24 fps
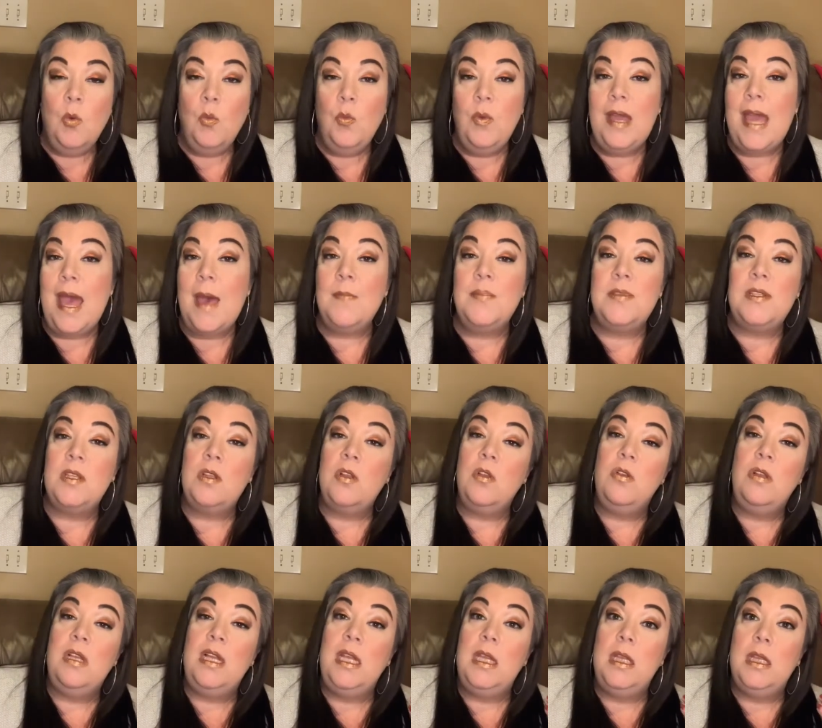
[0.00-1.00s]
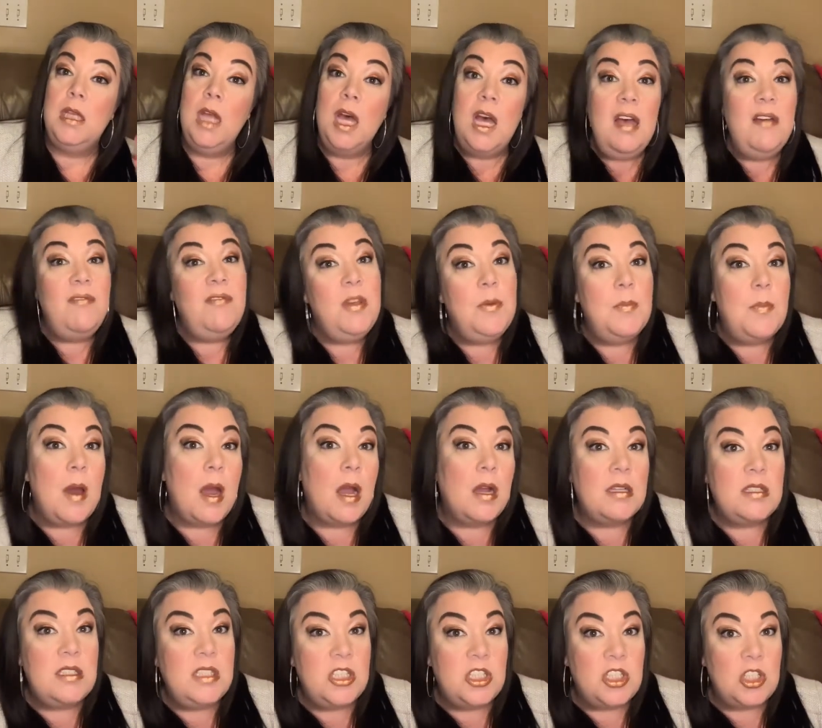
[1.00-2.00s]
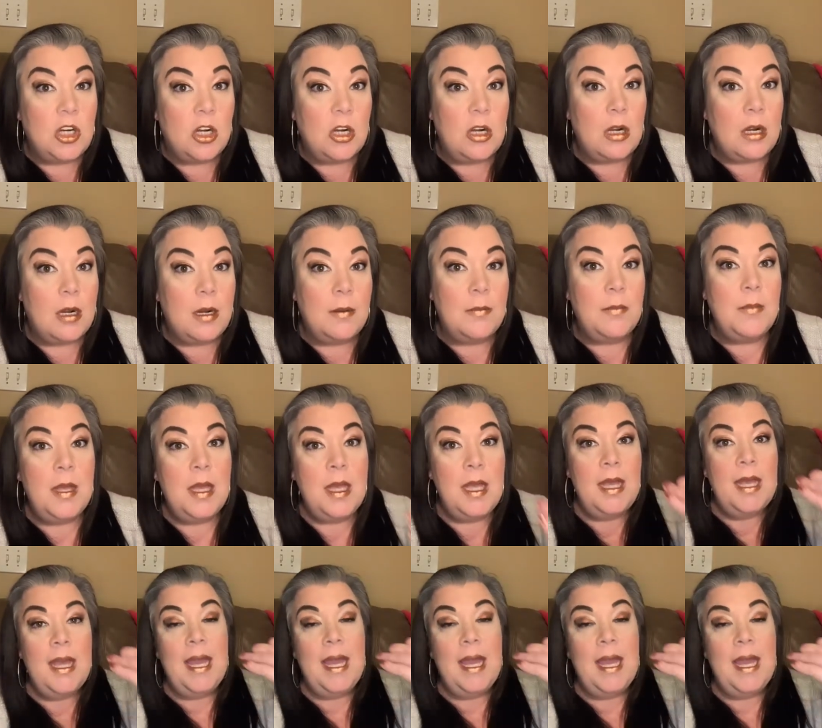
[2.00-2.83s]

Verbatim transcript: We absolutely love you, BoxyCharm,